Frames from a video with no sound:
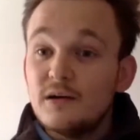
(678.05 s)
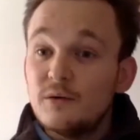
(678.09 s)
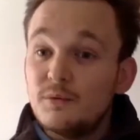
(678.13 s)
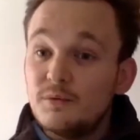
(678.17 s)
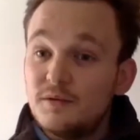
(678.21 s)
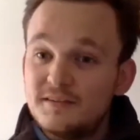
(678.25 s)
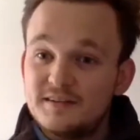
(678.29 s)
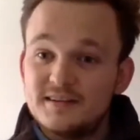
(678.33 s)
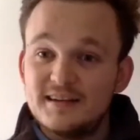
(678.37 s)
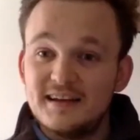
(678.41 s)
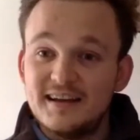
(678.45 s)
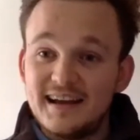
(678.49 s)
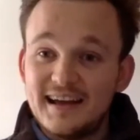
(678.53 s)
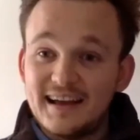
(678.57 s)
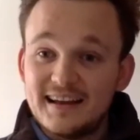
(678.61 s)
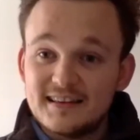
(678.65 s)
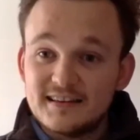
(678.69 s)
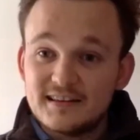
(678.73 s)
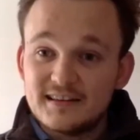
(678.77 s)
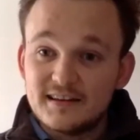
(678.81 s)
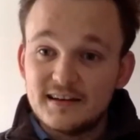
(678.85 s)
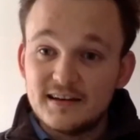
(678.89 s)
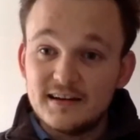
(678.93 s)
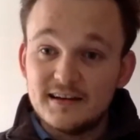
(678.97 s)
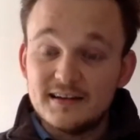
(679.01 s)
With
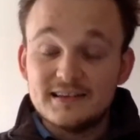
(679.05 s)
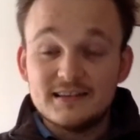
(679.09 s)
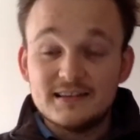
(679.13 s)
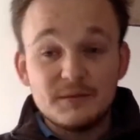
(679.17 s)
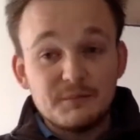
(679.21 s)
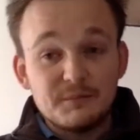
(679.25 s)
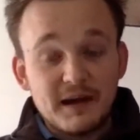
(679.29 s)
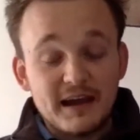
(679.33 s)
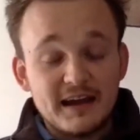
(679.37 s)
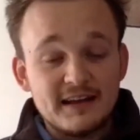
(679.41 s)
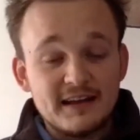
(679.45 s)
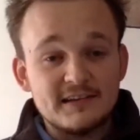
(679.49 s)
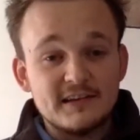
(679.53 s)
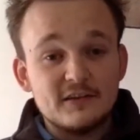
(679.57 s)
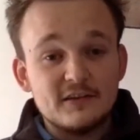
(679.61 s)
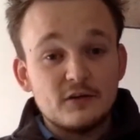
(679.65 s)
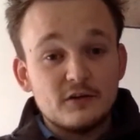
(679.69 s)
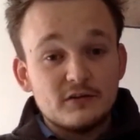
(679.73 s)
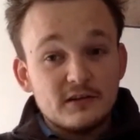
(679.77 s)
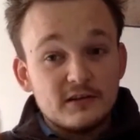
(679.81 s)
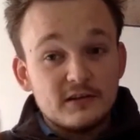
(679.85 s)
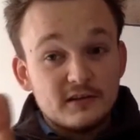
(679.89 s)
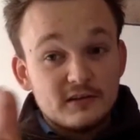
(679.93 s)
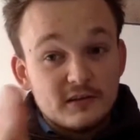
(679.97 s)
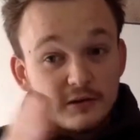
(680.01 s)
sciatica, depending
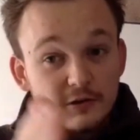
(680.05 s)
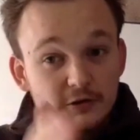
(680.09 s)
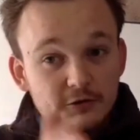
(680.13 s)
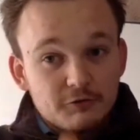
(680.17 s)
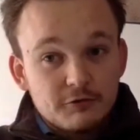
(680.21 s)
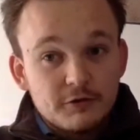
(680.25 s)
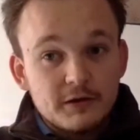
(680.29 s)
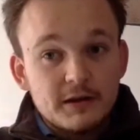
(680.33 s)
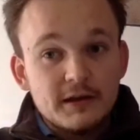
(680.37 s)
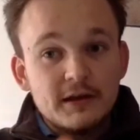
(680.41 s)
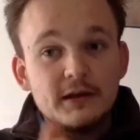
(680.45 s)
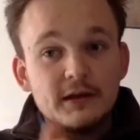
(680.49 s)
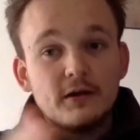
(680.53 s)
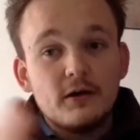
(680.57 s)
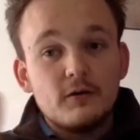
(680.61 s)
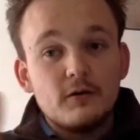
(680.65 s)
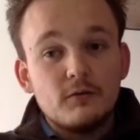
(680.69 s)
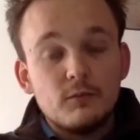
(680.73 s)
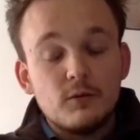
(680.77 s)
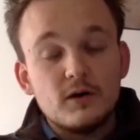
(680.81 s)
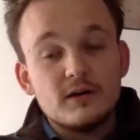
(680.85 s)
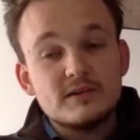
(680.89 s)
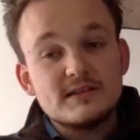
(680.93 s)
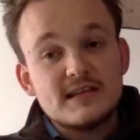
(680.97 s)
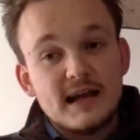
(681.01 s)
on the degree
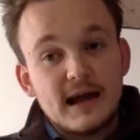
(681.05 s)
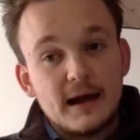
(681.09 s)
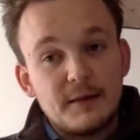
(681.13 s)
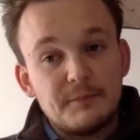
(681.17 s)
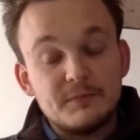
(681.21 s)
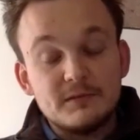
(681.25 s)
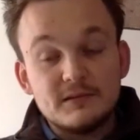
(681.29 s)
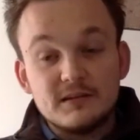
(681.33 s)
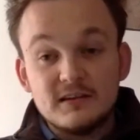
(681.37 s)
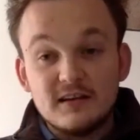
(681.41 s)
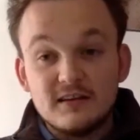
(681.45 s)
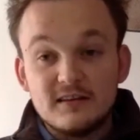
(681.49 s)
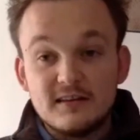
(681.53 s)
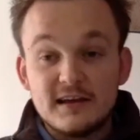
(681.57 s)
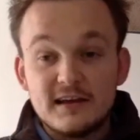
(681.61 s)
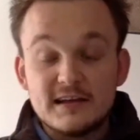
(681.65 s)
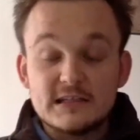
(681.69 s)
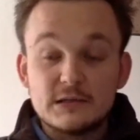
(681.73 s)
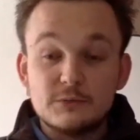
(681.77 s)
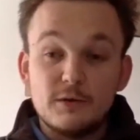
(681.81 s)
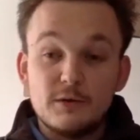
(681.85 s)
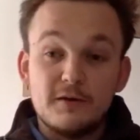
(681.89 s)
of what's happened to the disc,